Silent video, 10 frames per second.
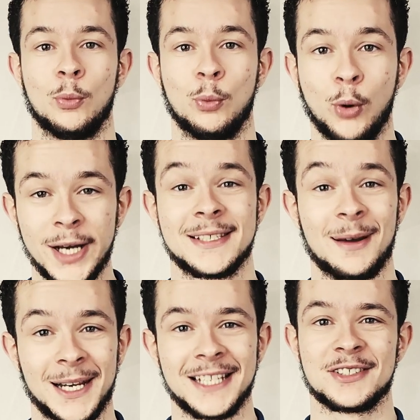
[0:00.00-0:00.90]
What is
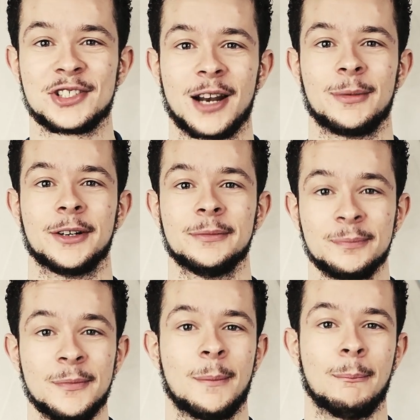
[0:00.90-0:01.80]
up, ladies and gentlemen?
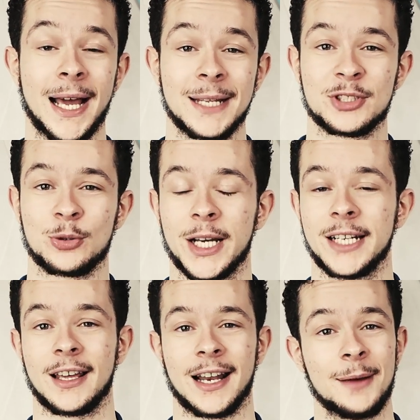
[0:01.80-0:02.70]
My name is
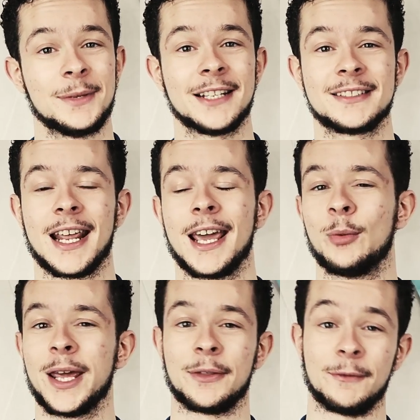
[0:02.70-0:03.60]
Dwayne and I'm here today
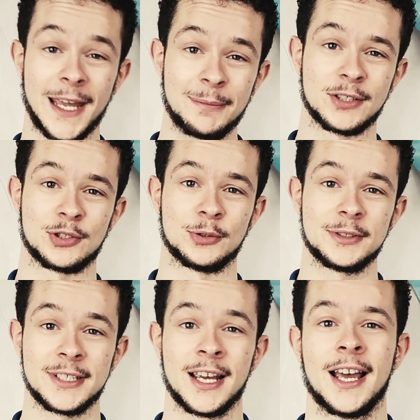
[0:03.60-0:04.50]
with Vape and
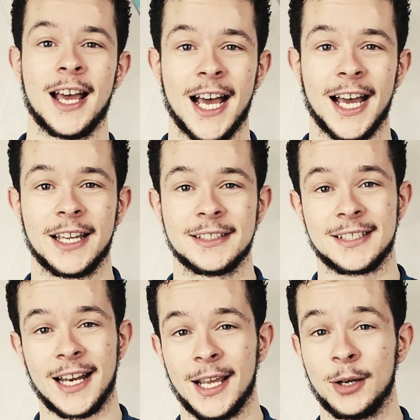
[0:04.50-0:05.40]
Juice, and
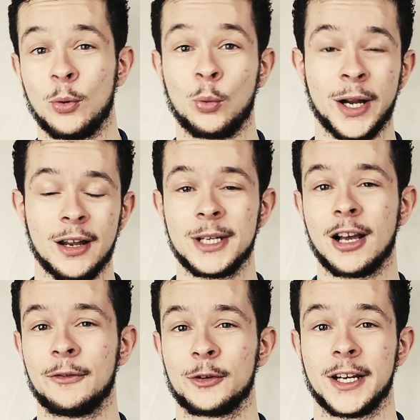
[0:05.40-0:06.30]
today we're going to be
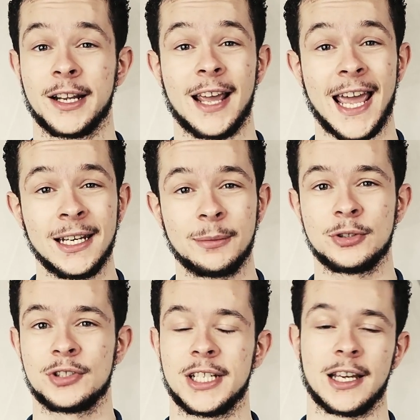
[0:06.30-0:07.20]
covering
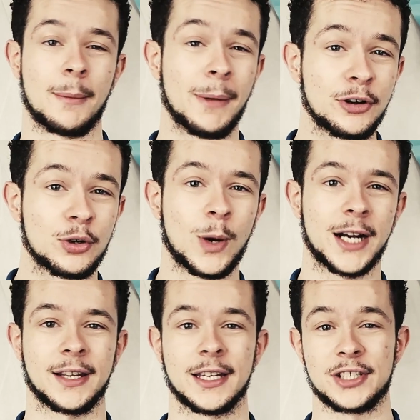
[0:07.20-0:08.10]
AWG, American
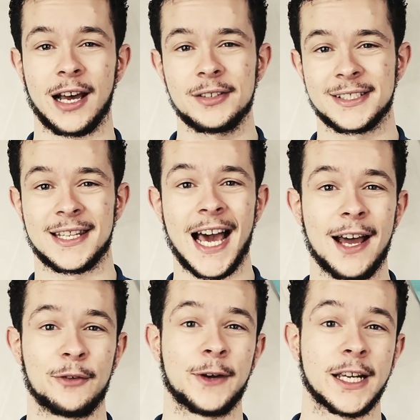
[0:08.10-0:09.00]
Wire Gauge. How does
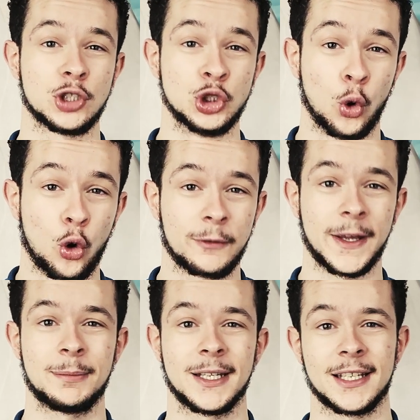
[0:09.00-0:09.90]
that affect your
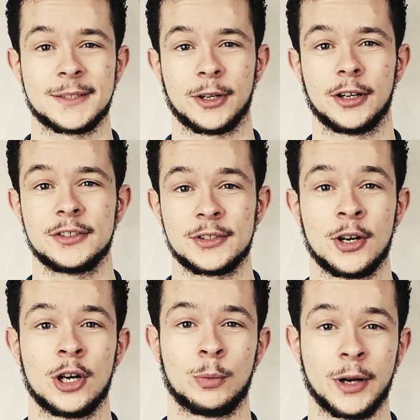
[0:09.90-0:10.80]
vaping experience?
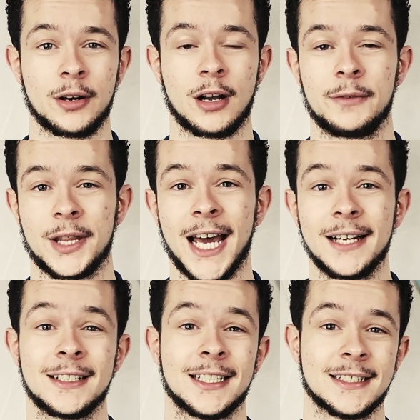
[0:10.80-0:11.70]
We're going to cover
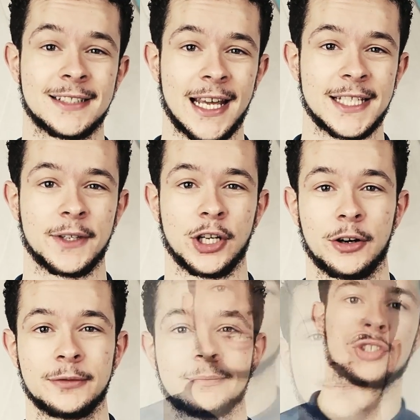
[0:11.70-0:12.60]
that in today's
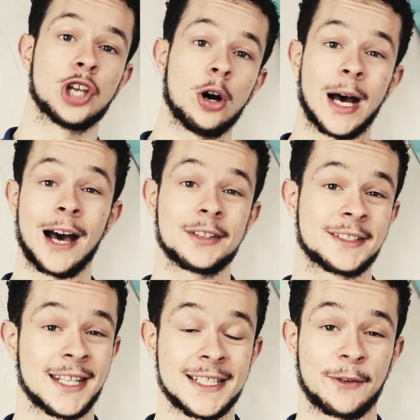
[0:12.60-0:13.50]
video. So how
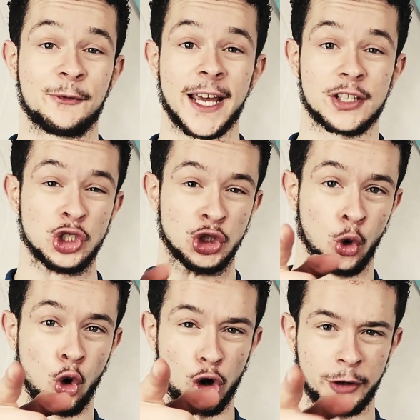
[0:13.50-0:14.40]
does this affect
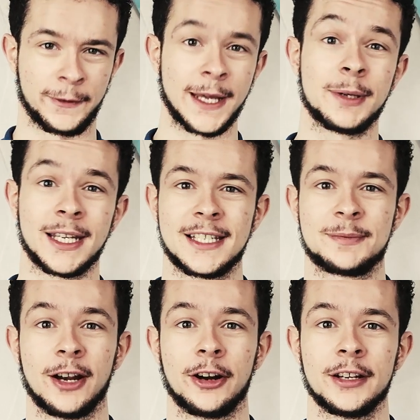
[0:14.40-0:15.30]
your vaping
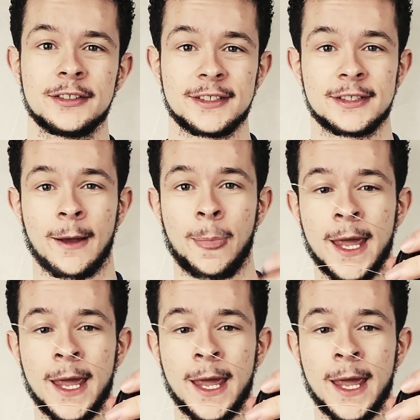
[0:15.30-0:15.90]
experience?